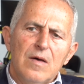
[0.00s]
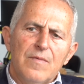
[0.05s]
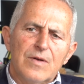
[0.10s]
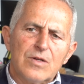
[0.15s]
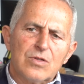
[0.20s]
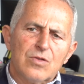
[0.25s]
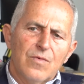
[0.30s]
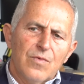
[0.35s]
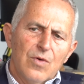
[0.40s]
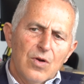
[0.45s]

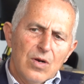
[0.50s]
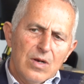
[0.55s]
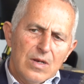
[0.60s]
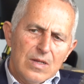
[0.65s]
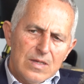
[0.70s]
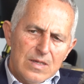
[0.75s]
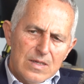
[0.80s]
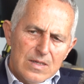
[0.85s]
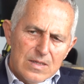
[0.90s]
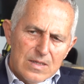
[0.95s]
First of all,
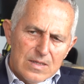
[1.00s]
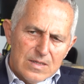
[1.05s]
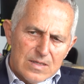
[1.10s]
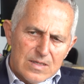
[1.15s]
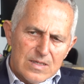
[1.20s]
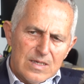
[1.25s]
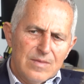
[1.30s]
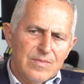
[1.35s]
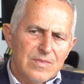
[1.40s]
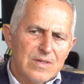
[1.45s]
it
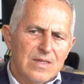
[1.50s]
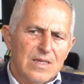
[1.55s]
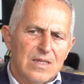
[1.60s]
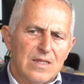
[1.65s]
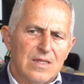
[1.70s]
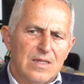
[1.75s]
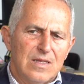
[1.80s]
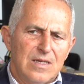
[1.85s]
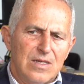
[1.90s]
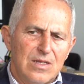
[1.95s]
seems that
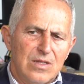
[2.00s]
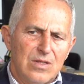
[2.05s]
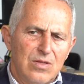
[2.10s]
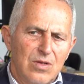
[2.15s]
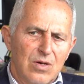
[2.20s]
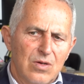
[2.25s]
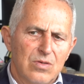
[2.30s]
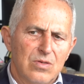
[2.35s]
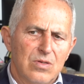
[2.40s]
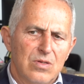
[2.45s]
she
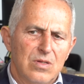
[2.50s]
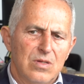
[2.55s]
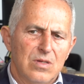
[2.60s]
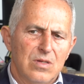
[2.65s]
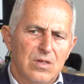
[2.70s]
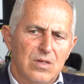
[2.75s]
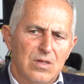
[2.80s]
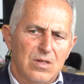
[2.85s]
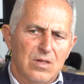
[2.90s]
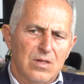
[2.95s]
don't,
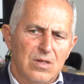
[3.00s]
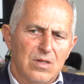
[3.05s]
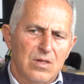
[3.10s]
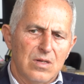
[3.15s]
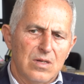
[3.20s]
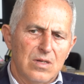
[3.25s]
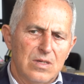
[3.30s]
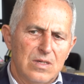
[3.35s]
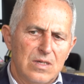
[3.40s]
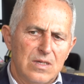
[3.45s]

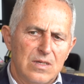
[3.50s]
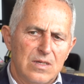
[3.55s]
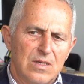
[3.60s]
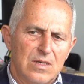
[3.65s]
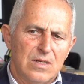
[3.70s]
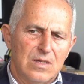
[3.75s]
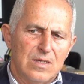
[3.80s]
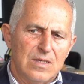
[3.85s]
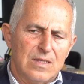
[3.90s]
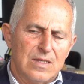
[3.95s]
uh, she,
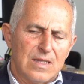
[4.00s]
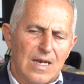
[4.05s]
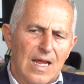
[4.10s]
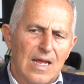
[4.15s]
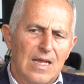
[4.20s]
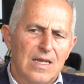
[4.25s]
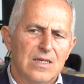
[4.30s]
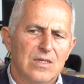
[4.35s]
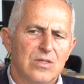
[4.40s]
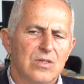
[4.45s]
she
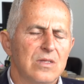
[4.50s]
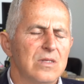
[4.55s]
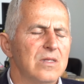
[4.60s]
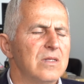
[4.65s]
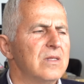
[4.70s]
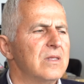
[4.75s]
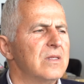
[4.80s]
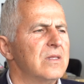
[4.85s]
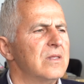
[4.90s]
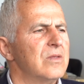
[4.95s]
tries
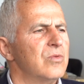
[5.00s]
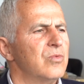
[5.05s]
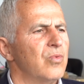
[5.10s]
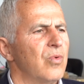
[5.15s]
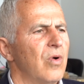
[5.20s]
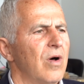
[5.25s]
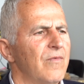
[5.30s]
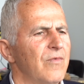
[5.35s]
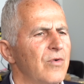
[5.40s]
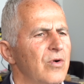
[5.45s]

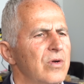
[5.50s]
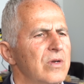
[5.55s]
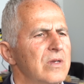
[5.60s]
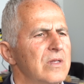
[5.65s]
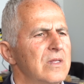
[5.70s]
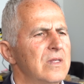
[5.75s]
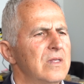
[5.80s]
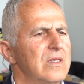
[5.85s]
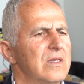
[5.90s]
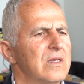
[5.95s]
to
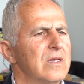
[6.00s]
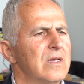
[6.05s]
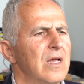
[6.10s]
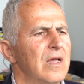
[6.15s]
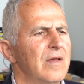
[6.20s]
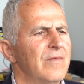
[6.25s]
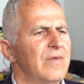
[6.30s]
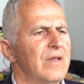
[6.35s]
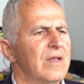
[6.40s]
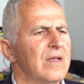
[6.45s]
avoid
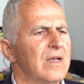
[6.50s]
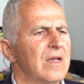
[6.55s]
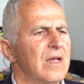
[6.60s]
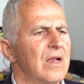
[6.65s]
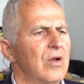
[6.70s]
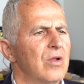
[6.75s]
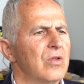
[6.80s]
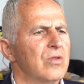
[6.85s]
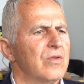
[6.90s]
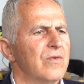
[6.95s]
having a
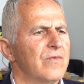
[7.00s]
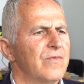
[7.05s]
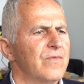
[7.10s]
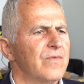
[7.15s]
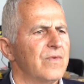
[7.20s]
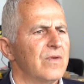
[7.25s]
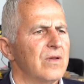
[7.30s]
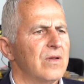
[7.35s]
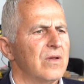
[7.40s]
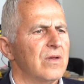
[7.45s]
lot of
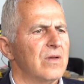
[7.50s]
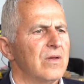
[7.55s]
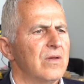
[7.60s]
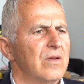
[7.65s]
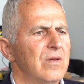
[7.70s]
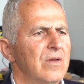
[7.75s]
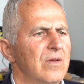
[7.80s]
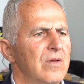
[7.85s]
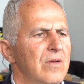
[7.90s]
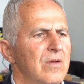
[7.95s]
uh,
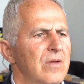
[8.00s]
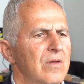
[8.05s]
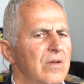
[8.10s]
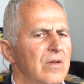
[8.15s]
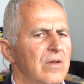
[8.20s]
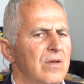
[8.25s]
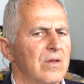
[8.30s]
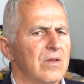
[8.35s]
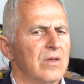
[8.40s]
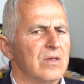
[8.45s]

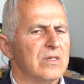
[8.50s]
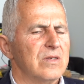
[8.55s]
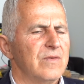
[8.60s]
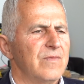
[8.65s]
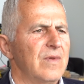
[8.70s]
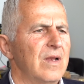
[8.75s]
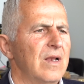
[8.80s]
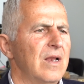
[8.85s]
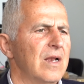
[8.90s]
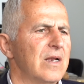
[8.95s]
uh,
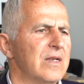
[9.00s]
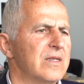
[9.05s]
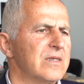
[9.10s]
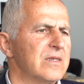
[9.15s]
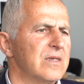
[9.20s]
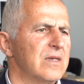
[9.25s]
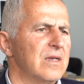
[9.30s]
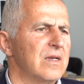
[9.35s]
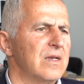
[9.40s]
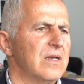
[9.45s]

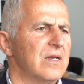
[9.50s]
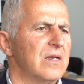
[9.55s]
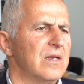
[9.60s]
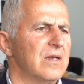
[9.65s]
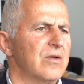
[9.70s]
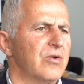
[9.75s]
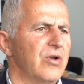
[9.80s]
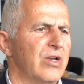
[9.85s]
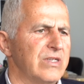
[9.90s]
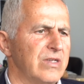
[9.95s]
civilians uh,
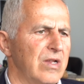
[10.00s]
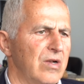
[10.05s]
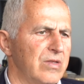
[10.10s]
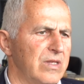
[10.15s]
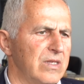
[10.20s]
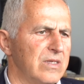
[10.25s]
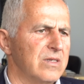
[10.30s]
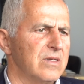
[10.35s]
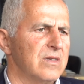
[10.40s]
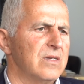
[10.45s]

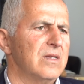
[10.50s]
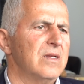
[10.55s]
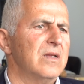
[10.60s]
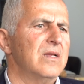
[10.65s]
casualties.